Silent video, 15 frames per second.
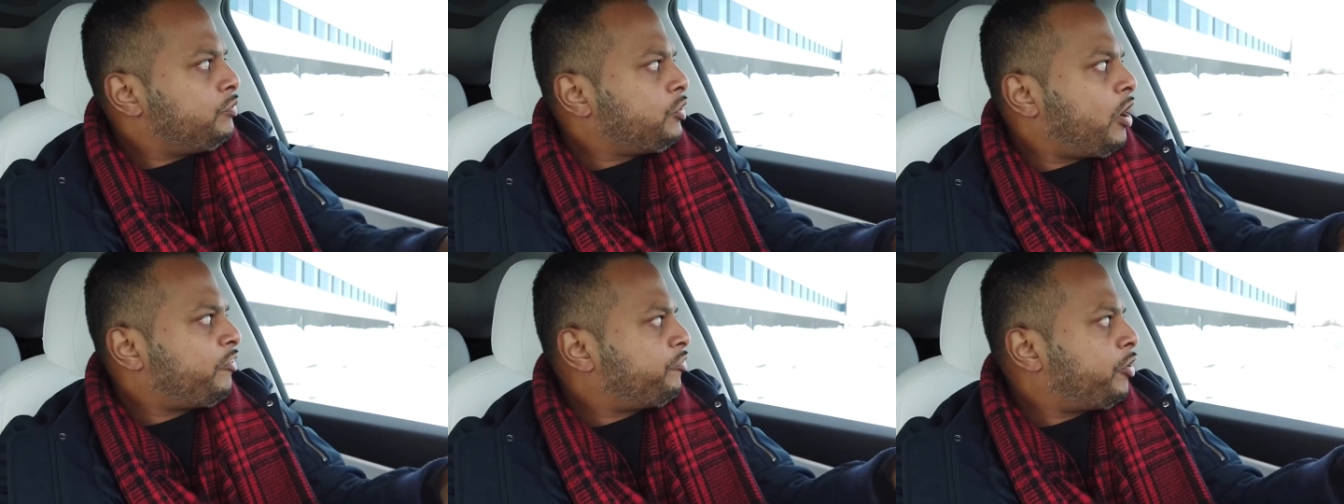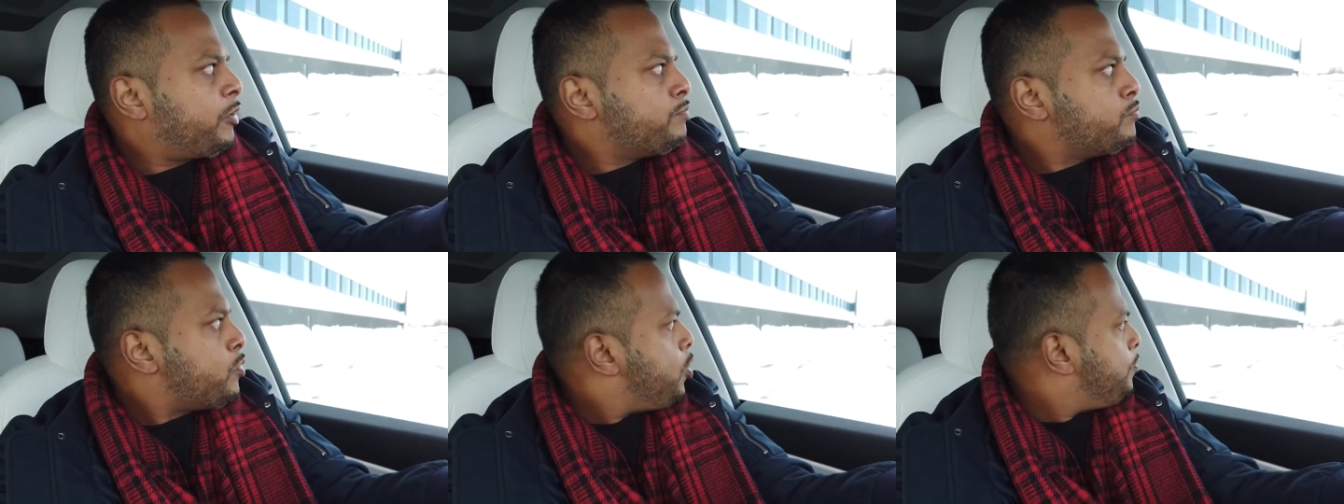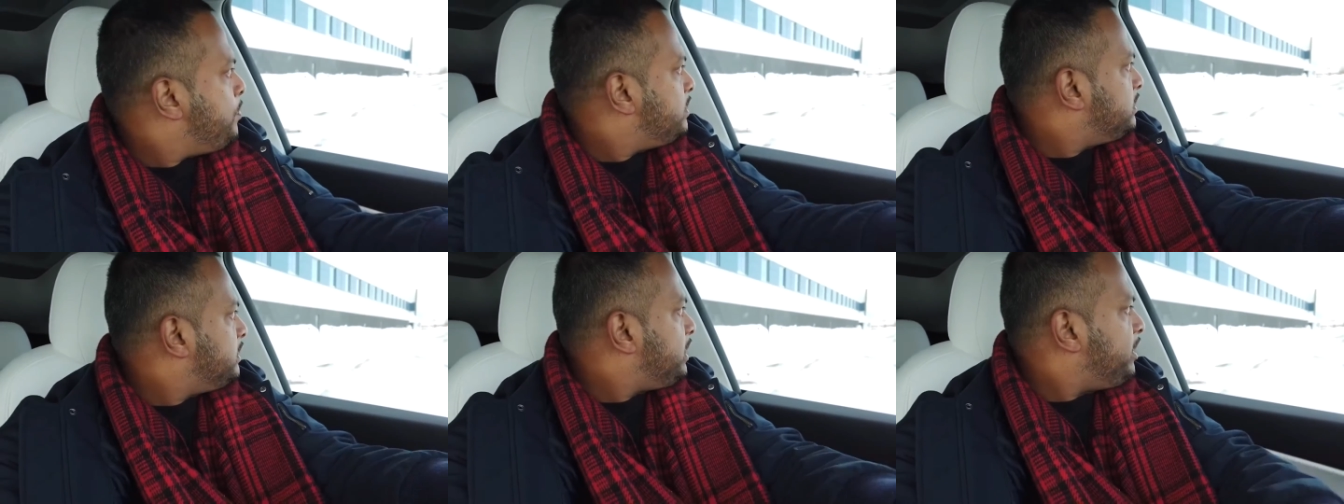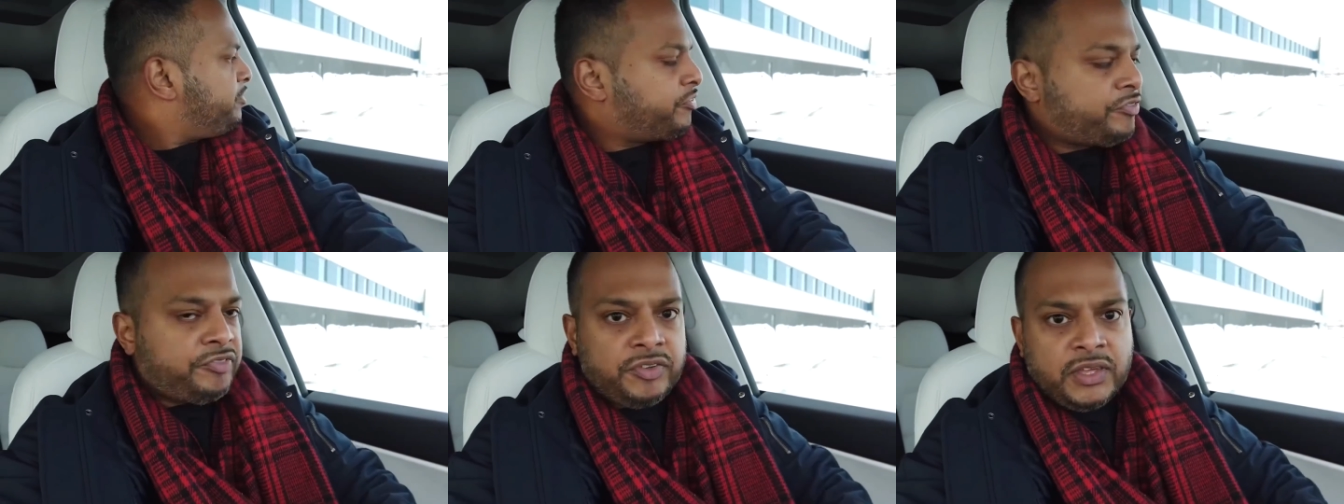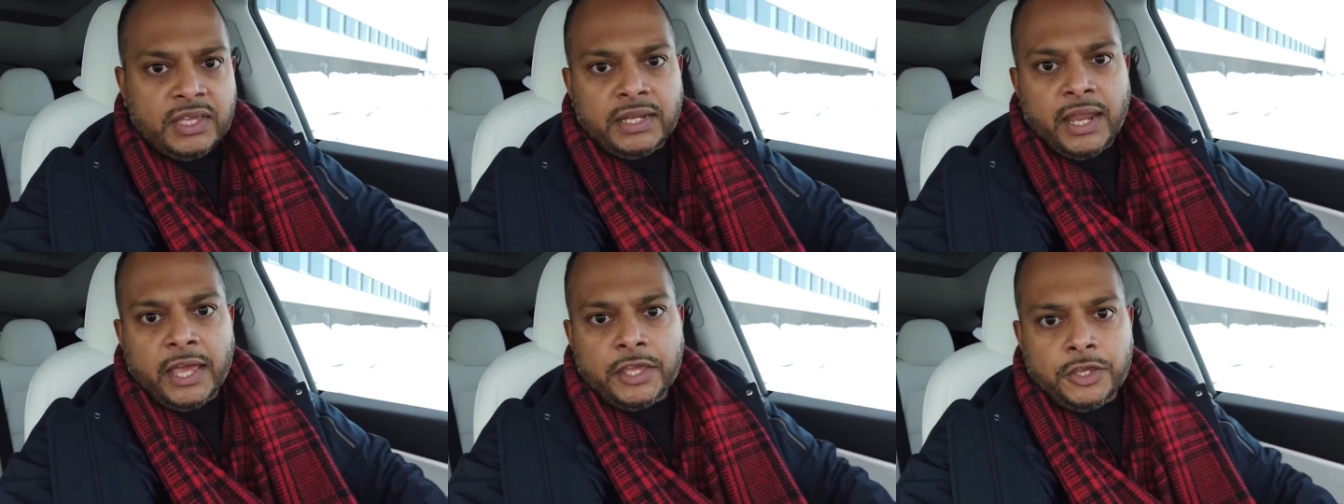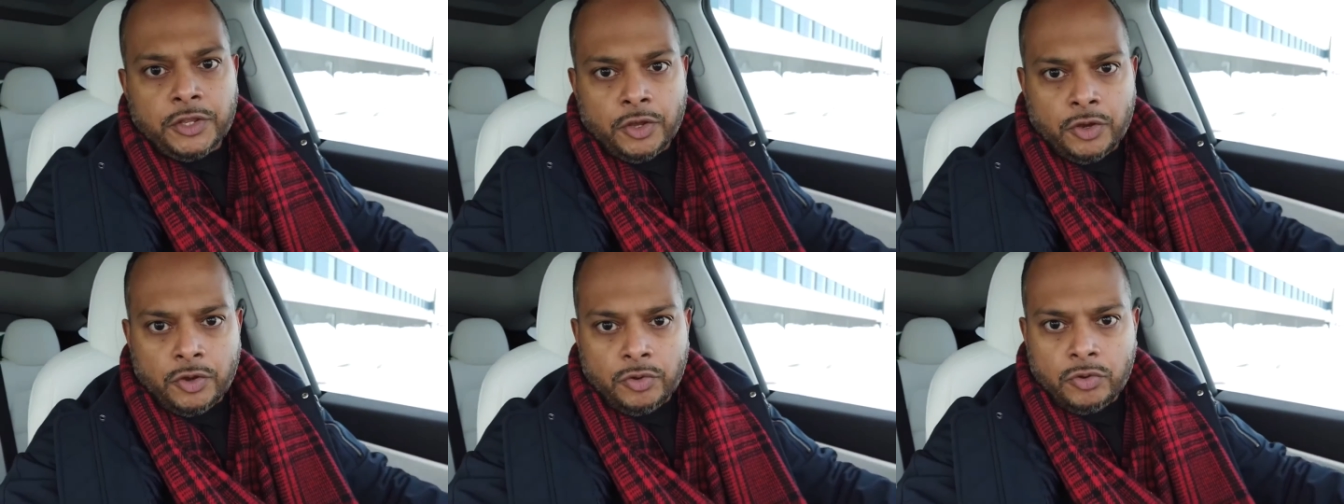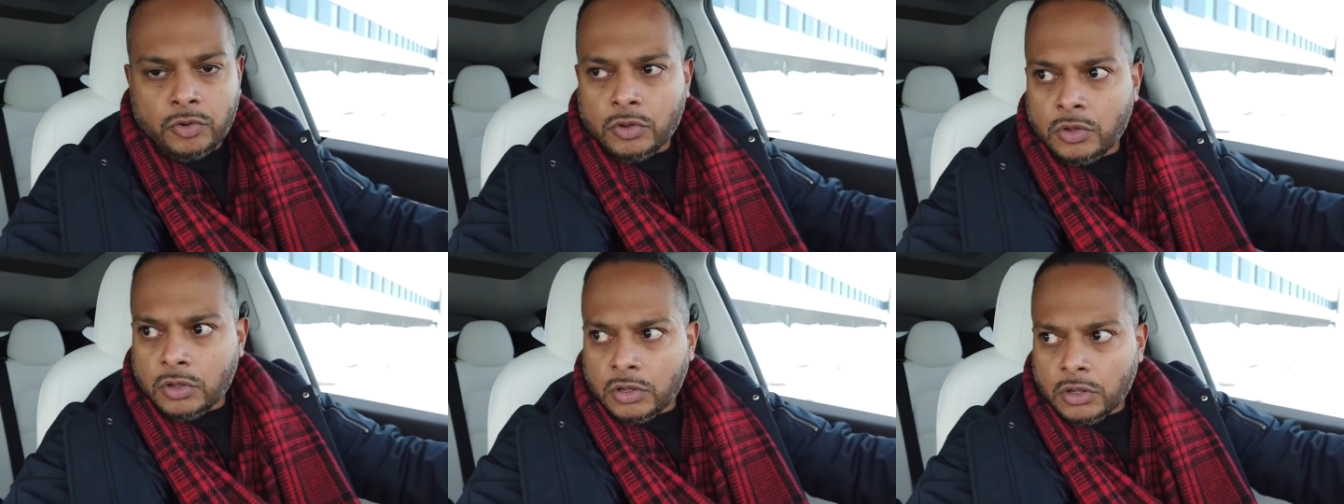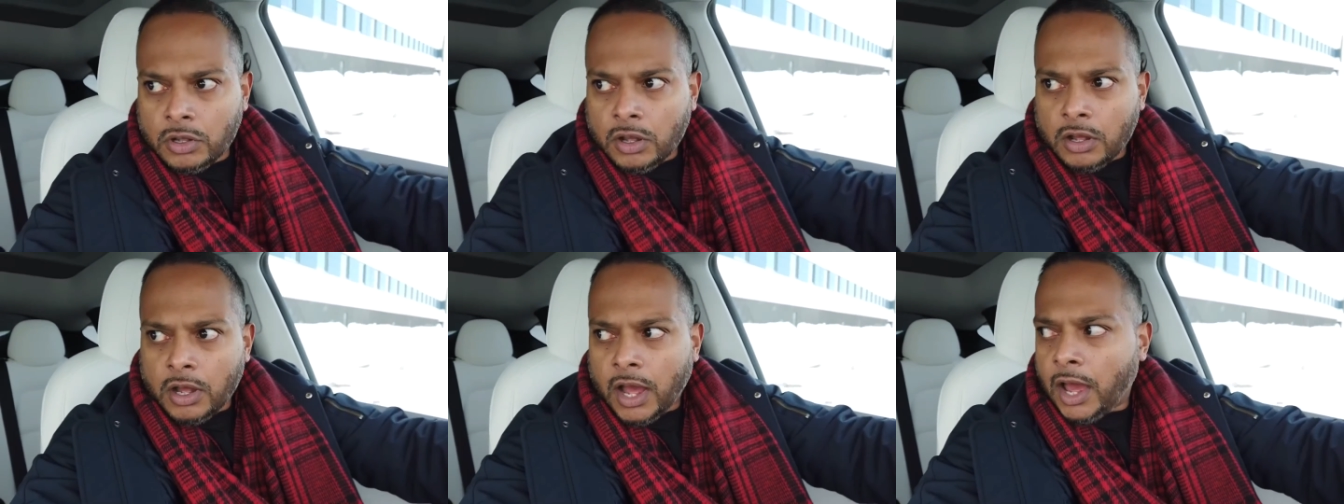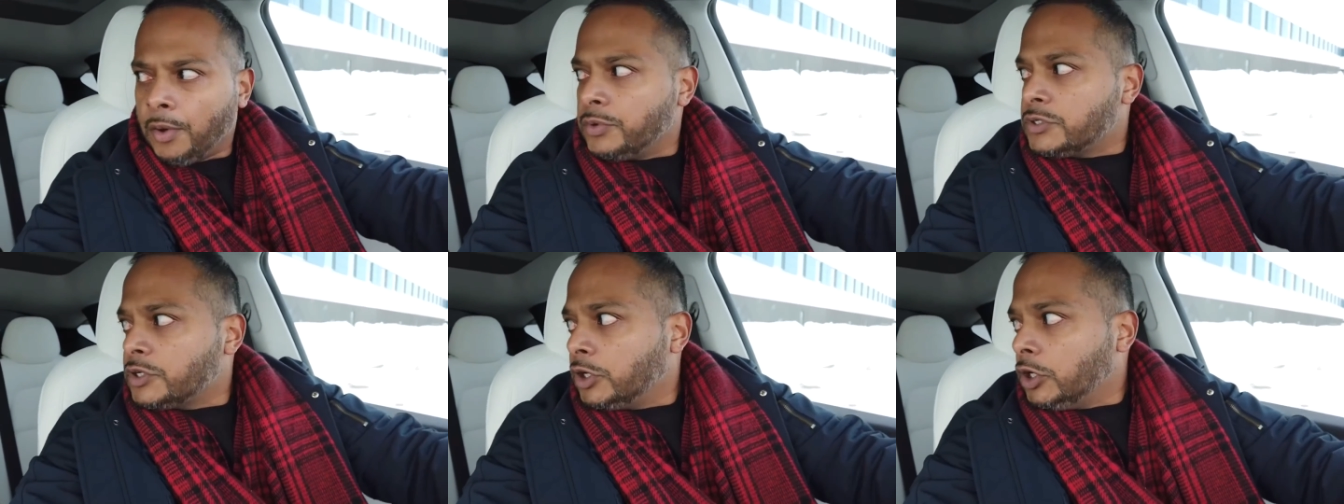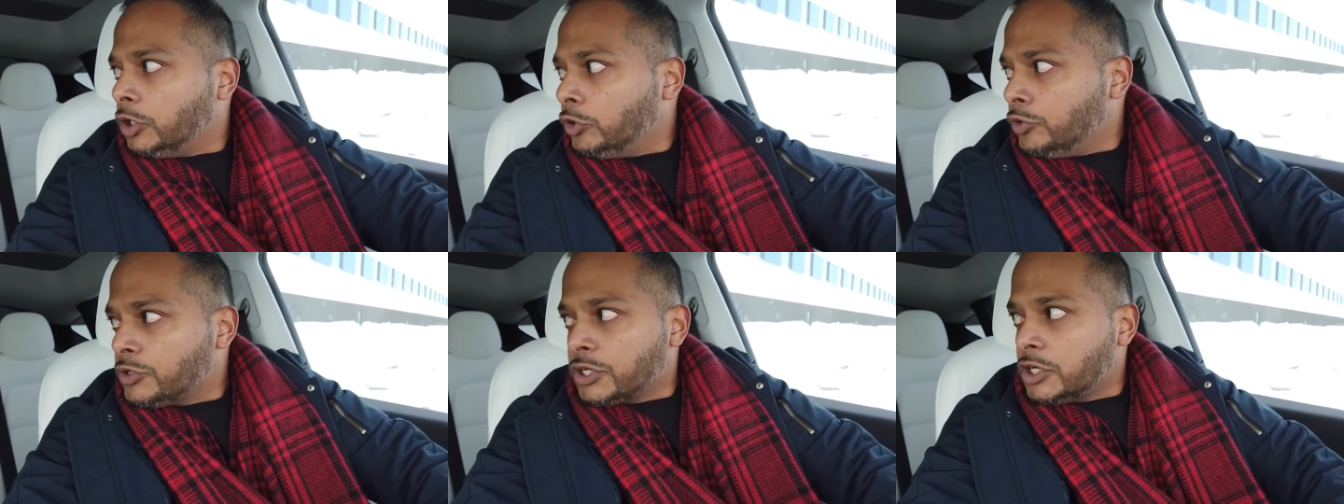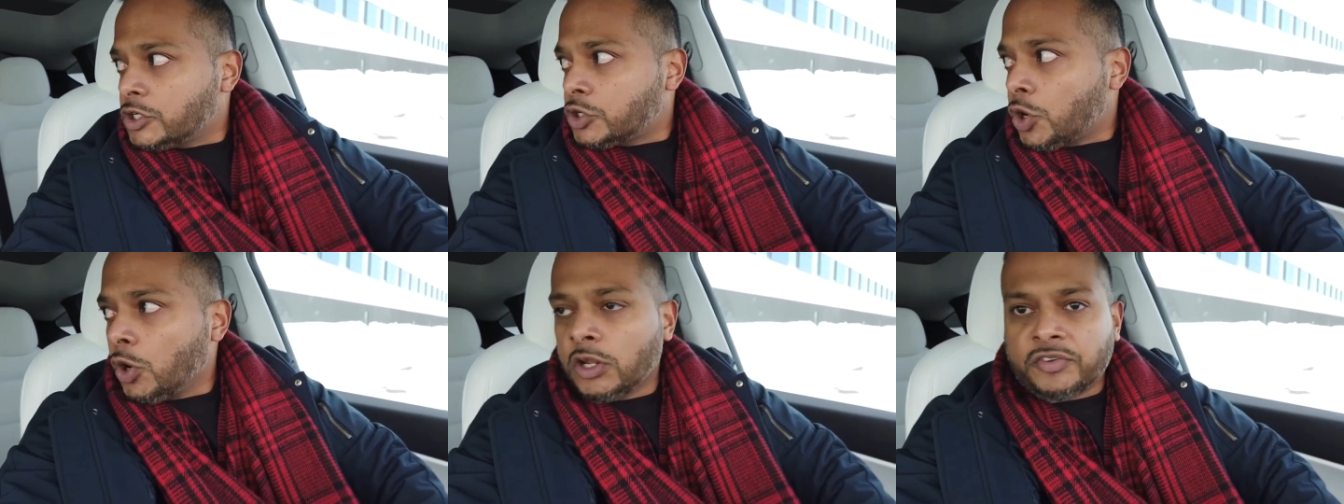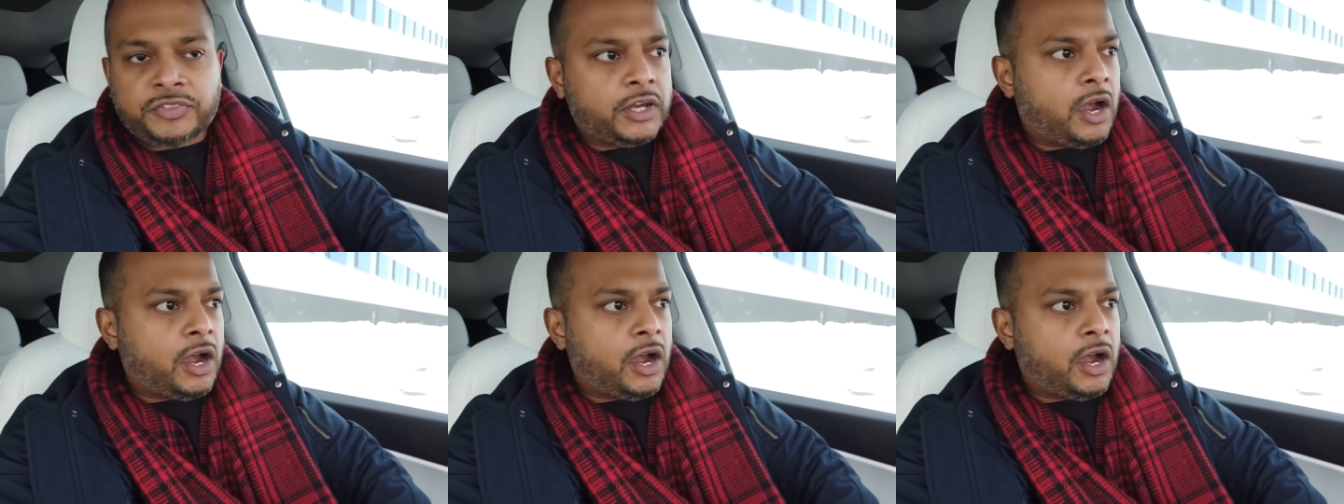not for a moment did I feel like, you know, I was going to lose control of the